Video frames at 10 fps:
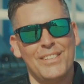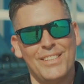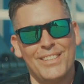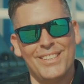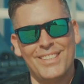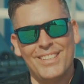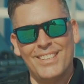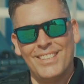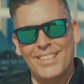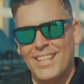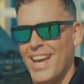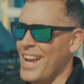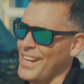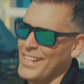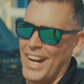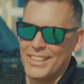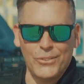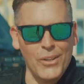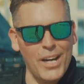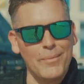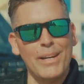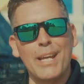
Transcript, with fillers: yourself to the Nod Squad. Hey, Nod Squad.